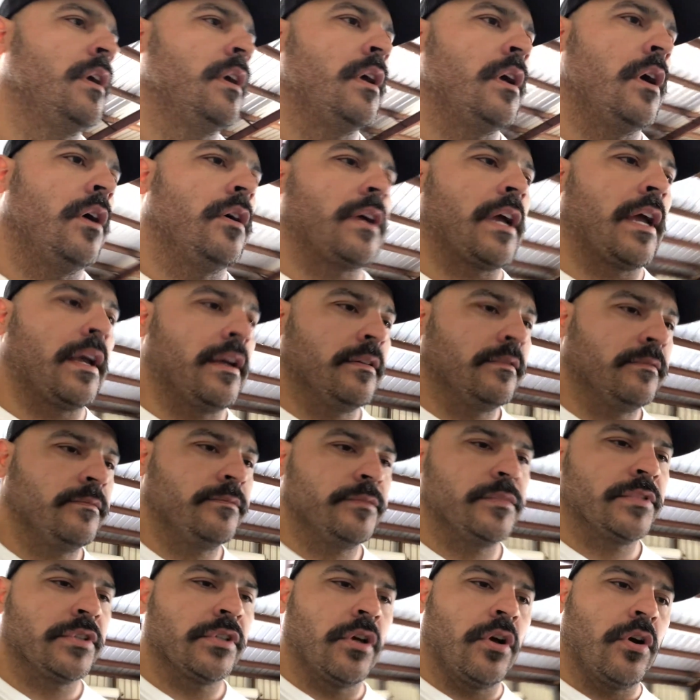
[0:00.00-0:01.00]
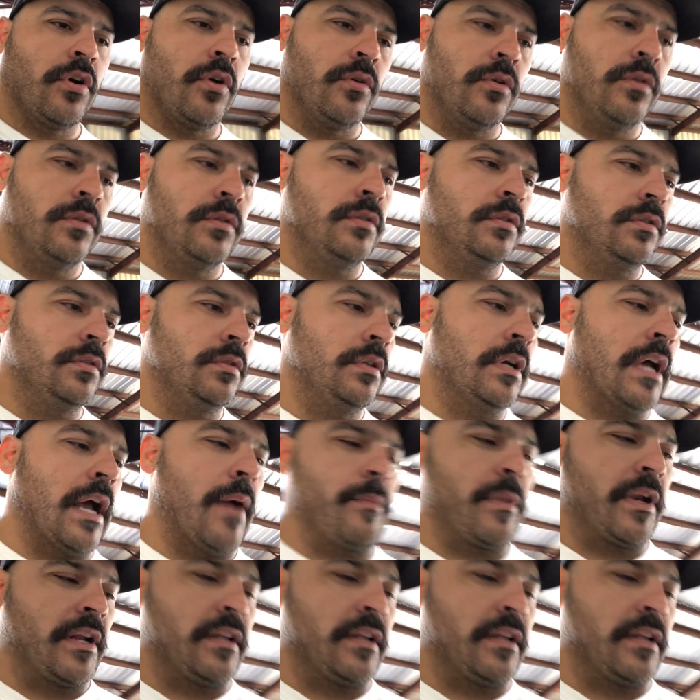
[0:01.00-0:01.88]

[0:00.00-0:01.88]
Okay, so I'm gonna